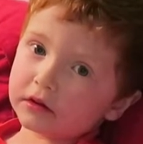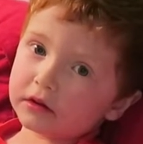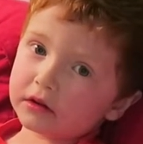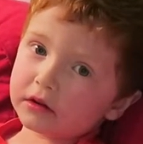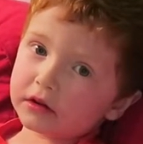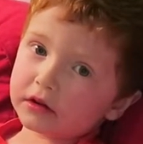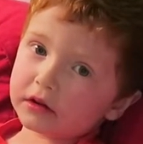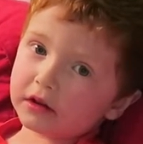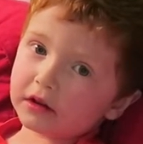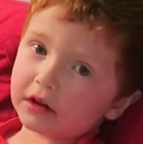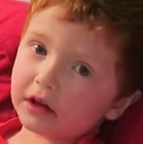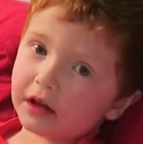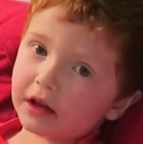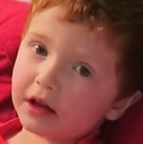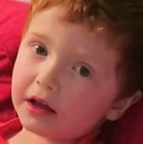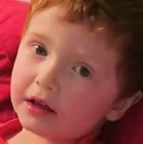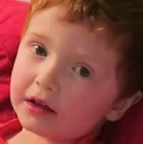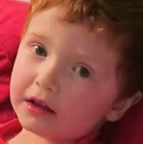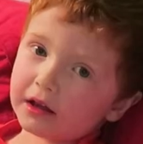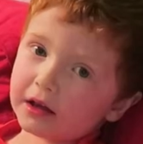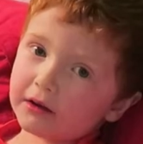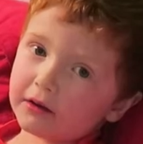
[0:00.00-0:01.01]

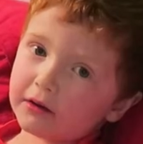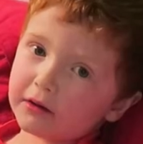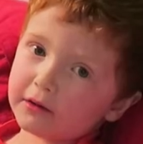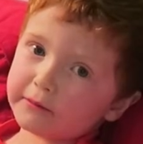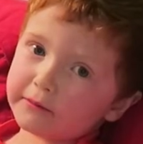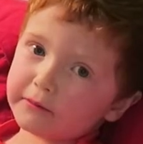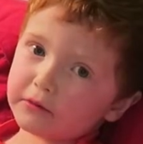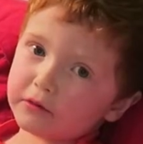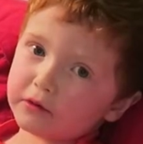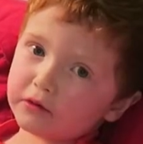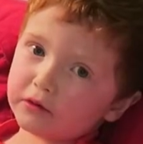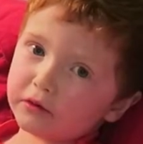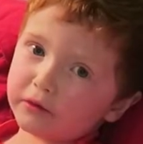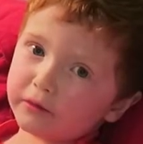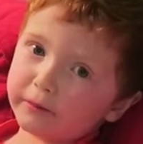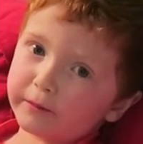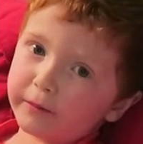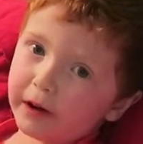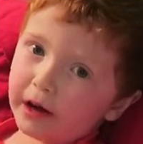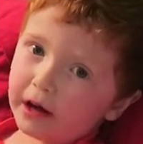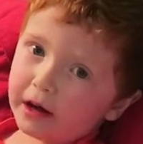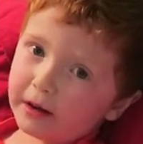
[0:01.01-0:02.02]
and now I'm
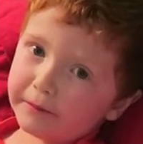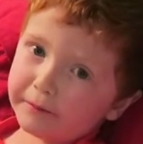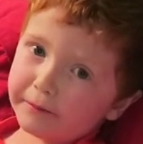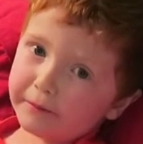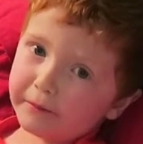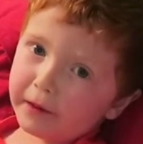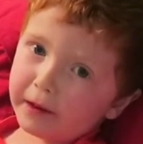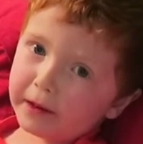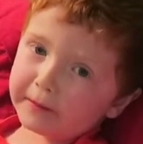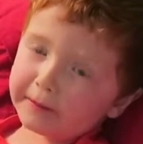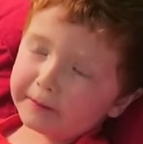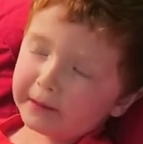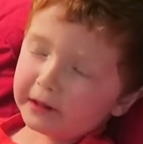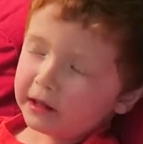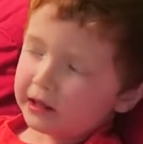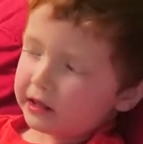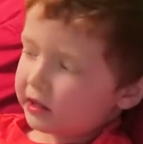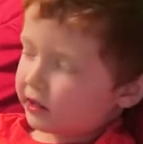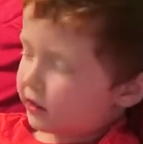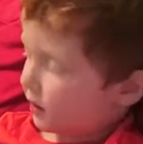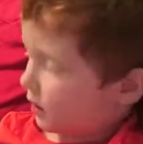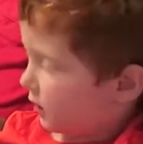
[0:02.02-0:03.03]
all but my
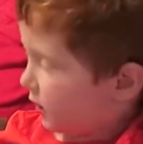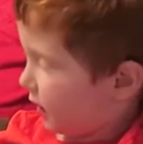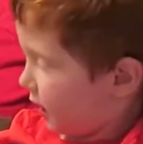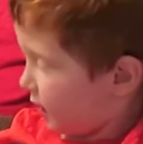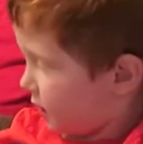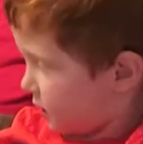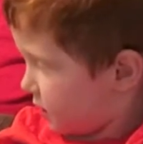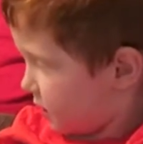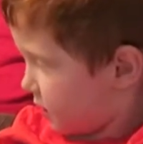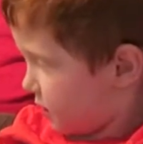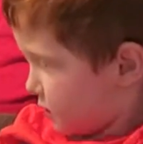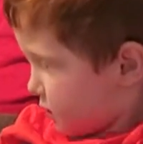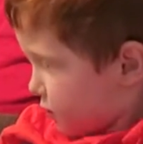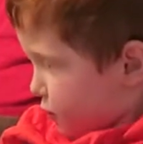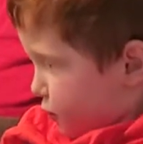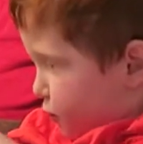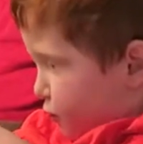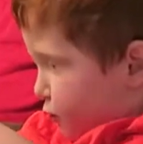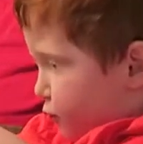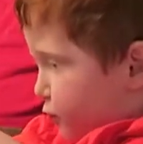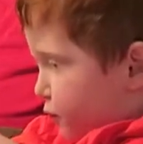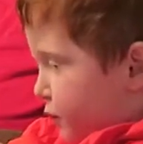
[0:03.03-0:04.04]
belly can't
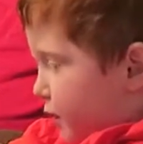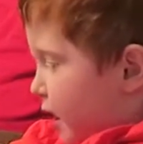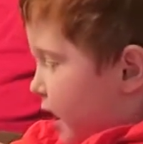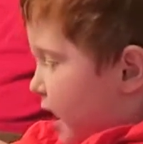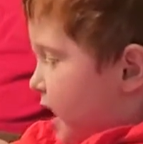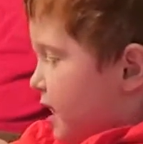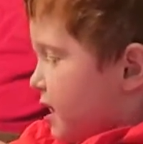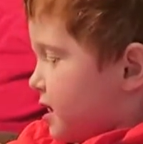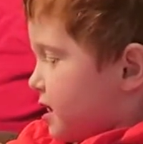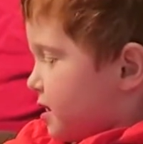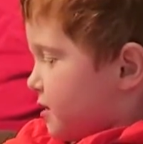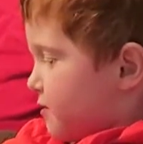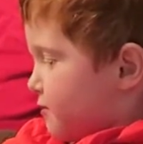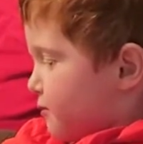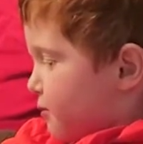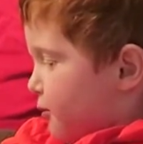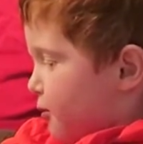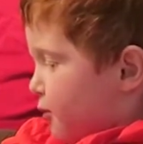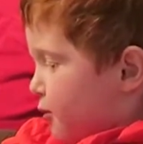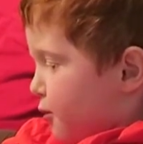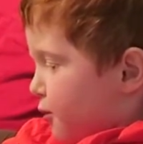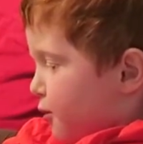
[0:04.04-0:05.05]
so
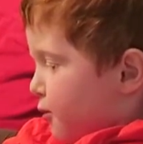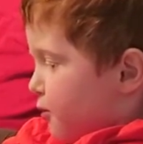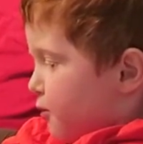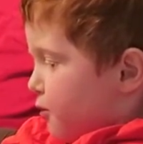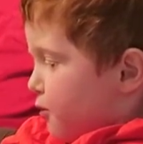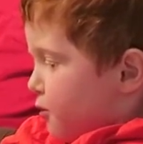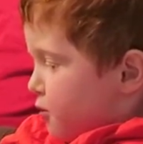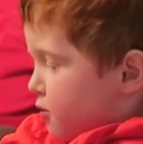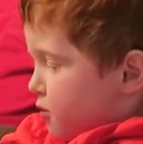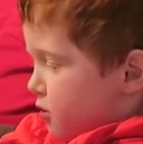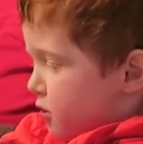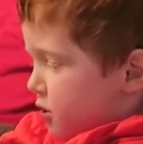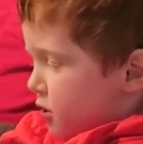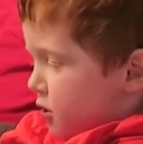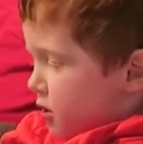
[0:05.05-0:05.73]
anymore.